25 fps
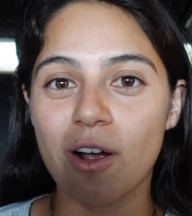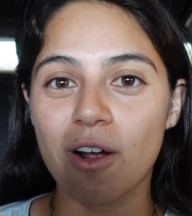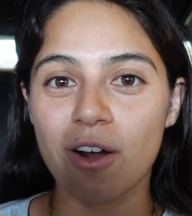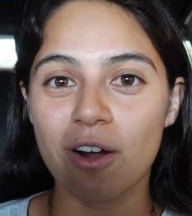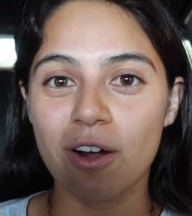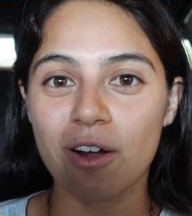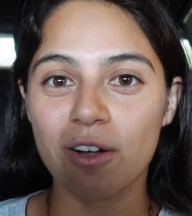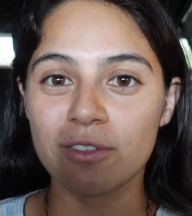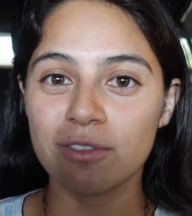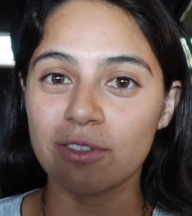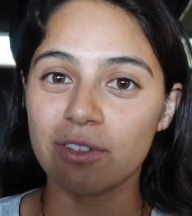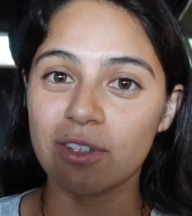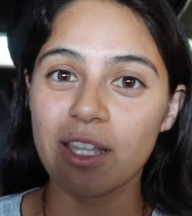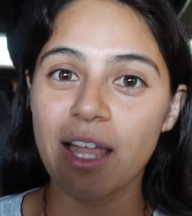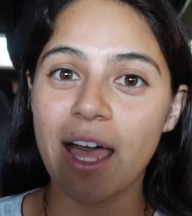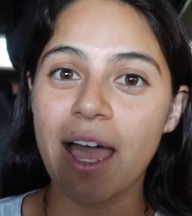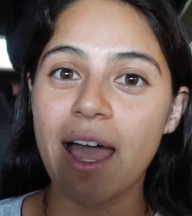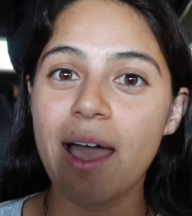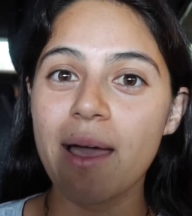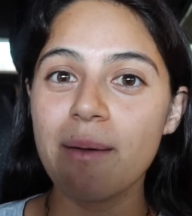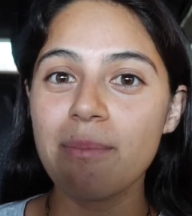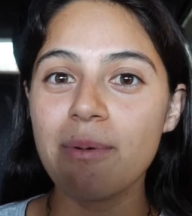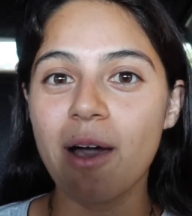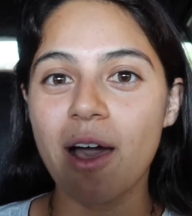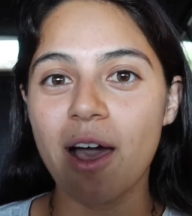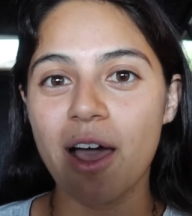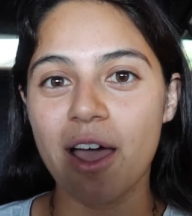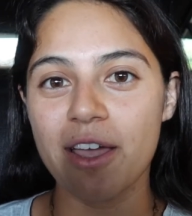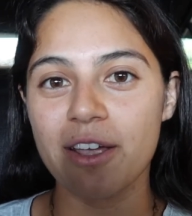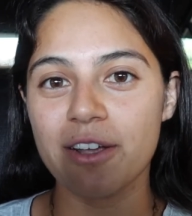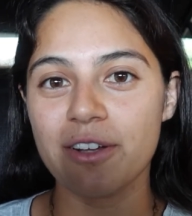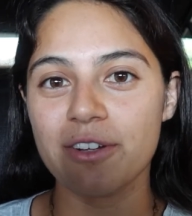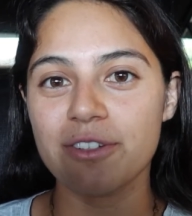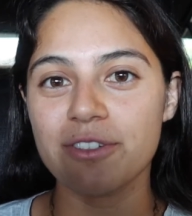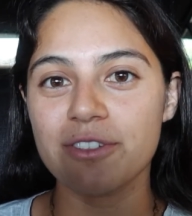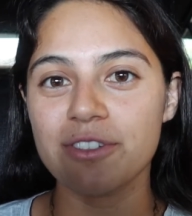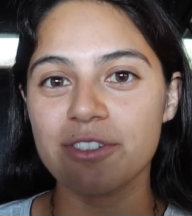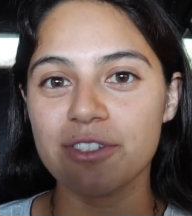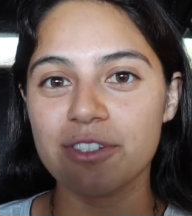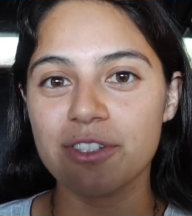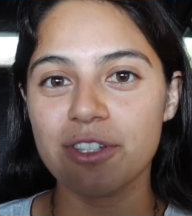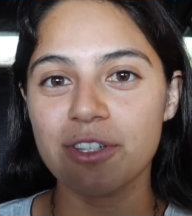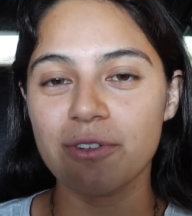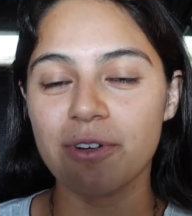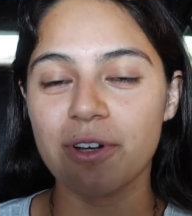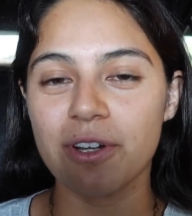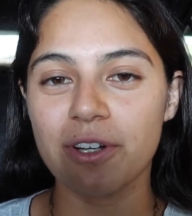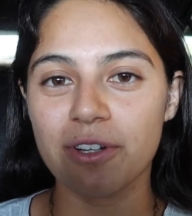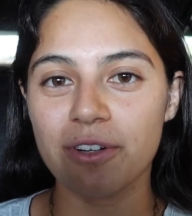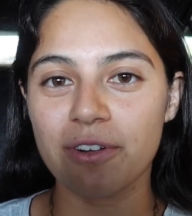Our lab hired
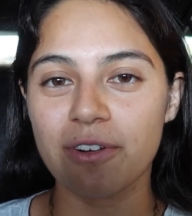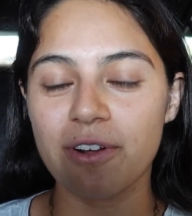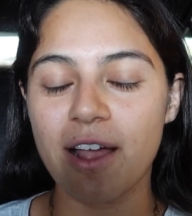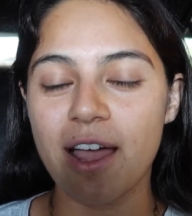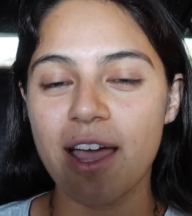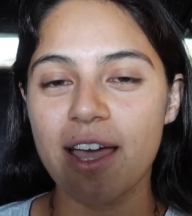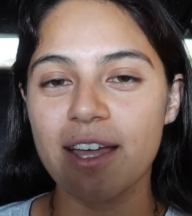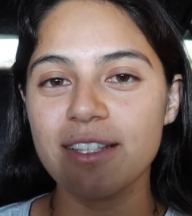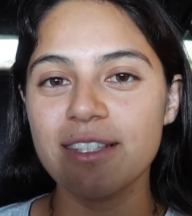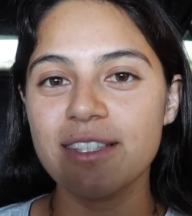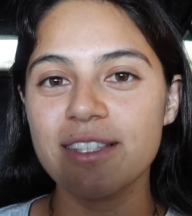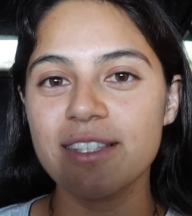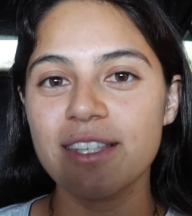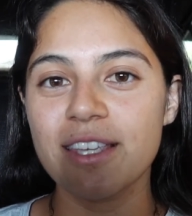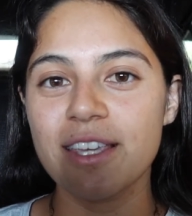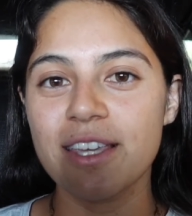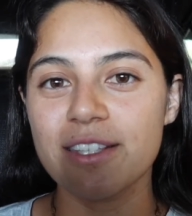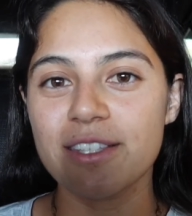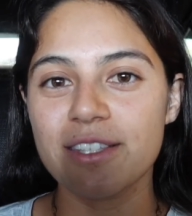two undergrads.